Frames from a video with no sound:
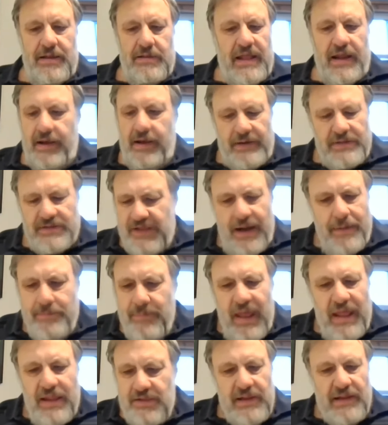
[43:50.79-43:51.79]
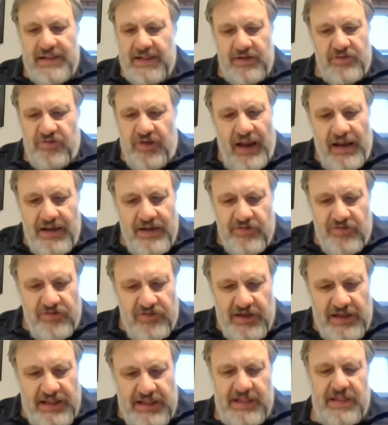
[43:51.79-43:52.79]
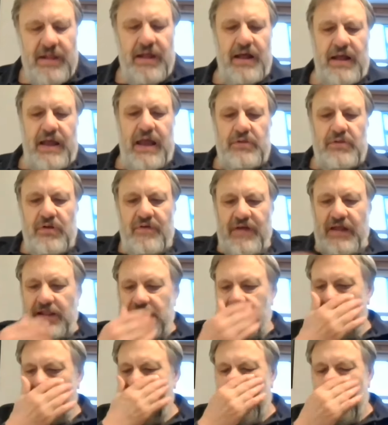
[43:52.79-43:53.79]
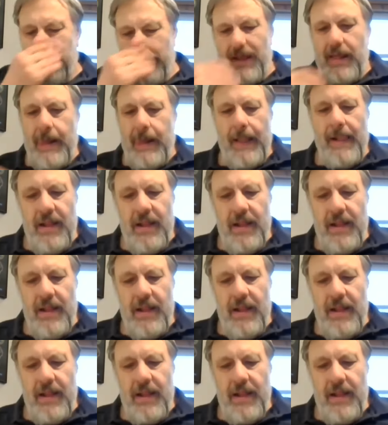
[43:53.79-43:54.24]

There are tremendous challenges ahead of us here.